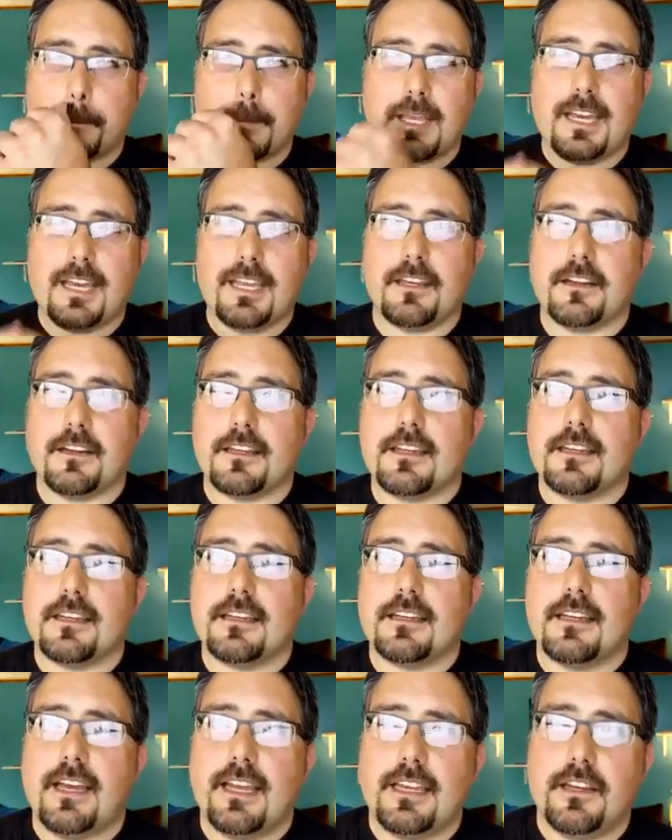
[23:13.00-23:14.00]
I hear
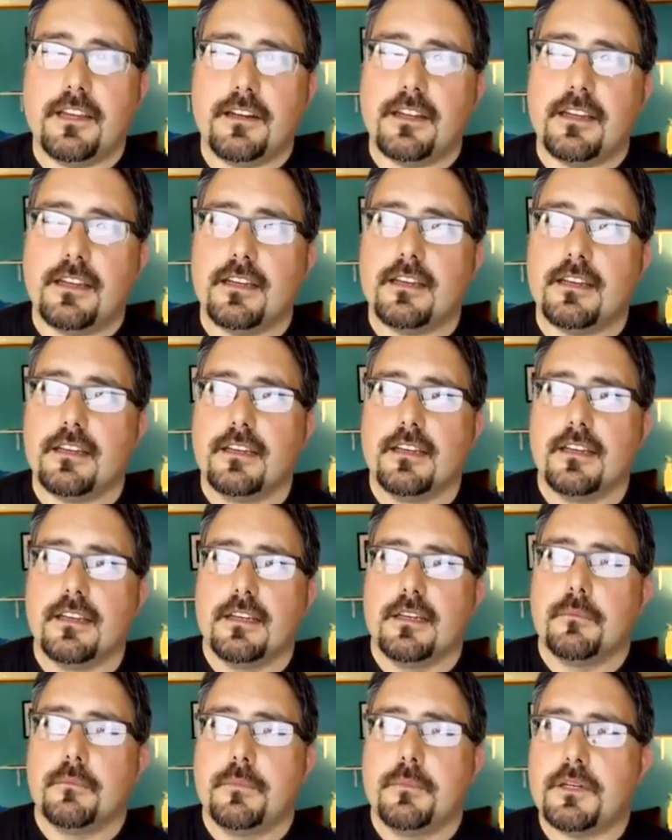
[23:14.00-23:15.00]
you.
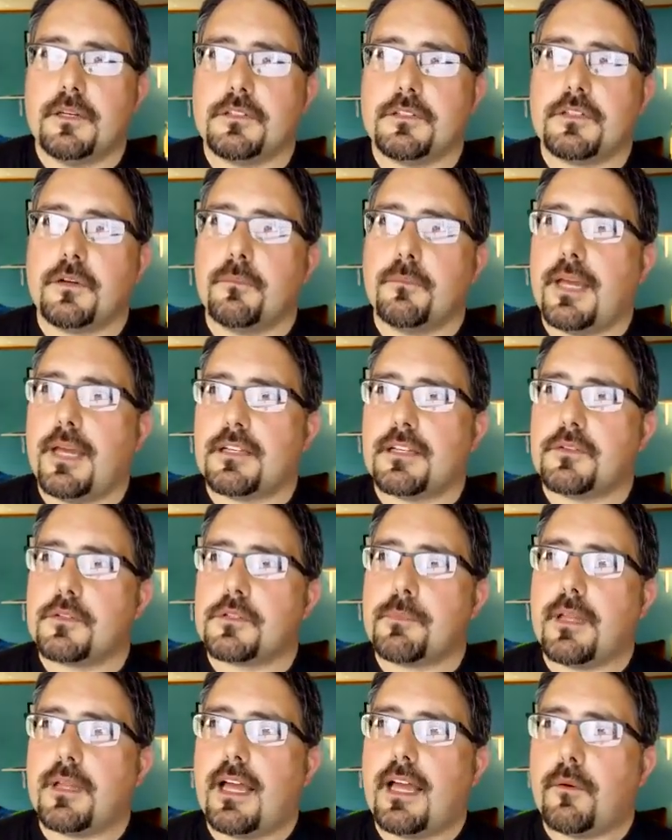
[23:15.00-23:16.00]
Peter turned back to
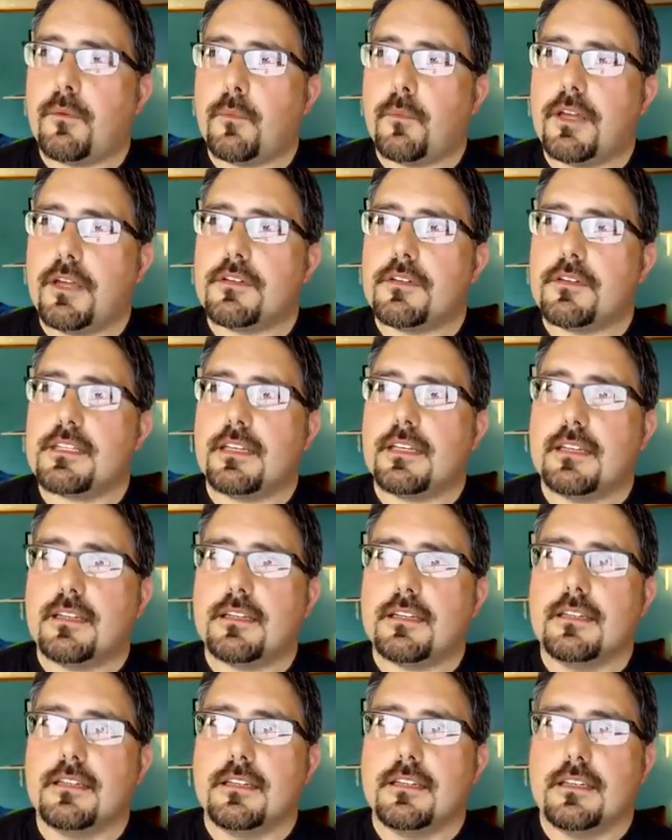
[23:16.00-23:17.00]
his plow and waved his hand.